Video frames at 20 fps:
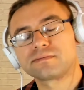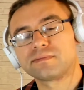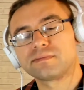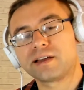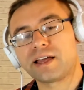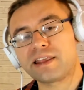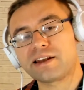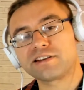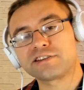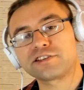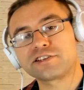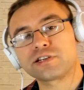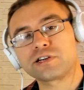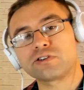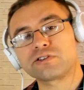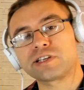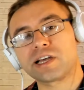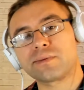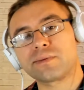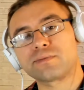energy
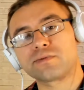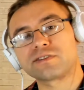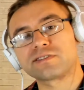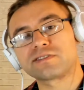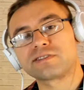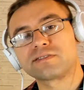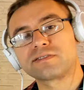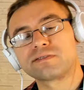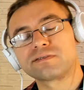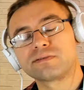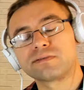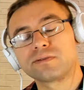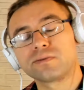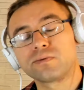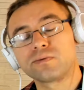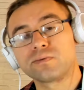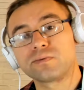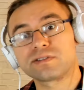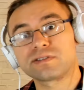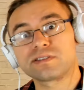goes upwards.
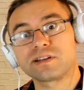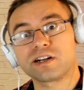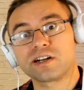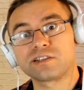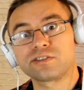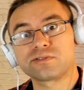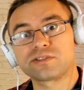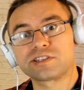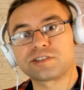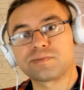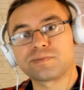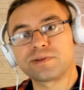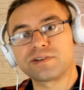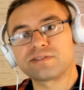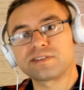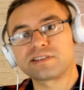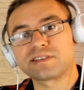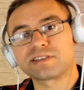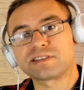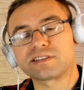We start to
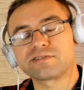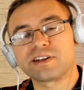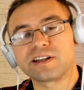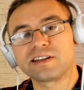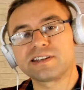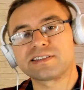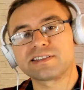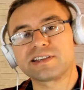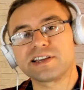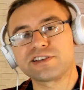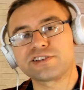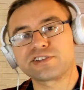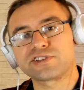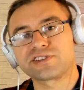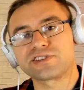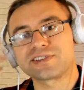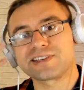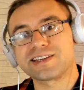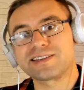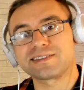experience
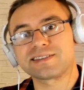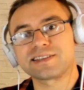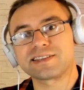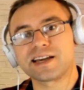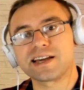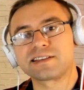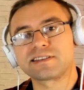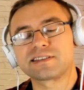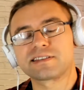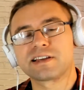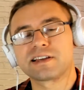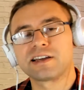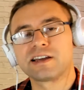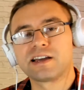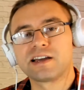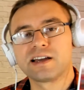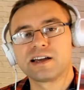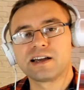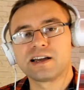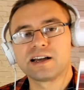realizations, insights,
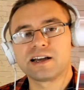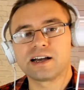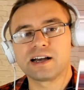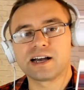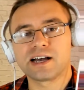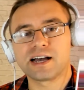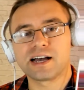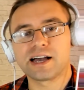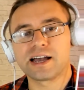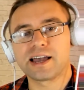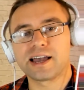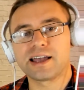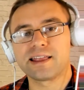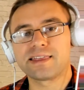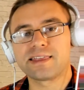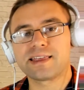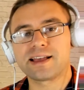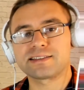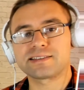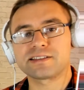
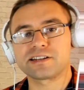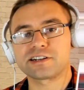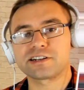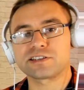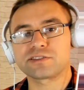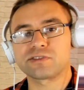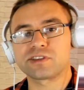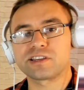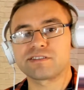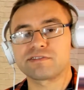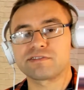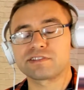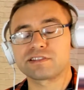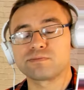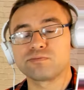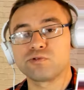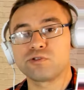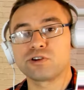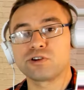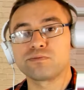and that starts to give us
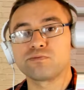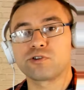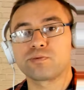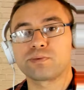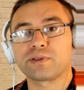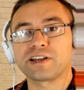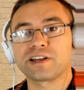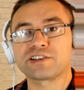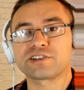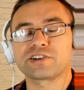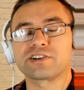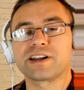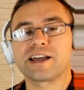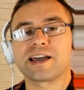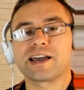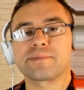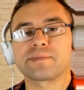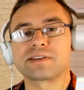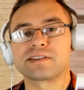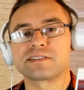more and more pleasure and
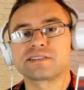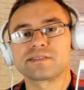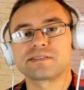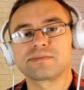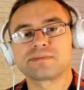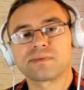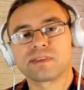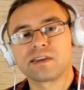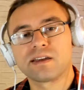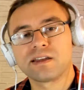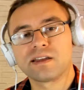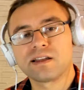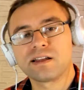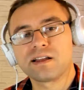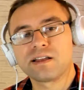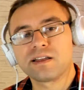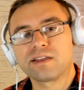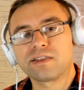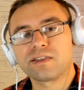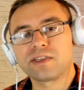happiness.
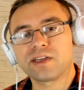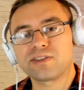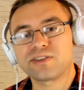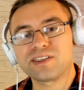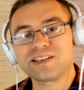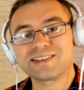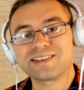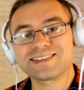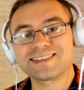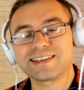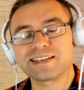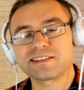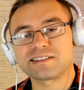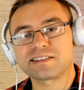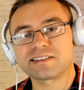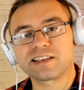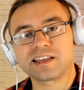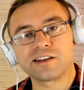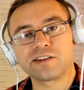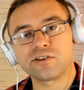That these
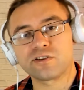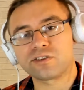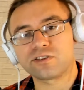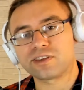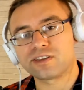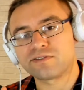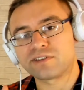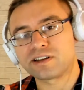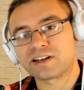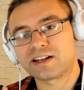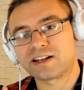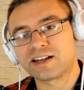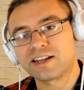things cannot even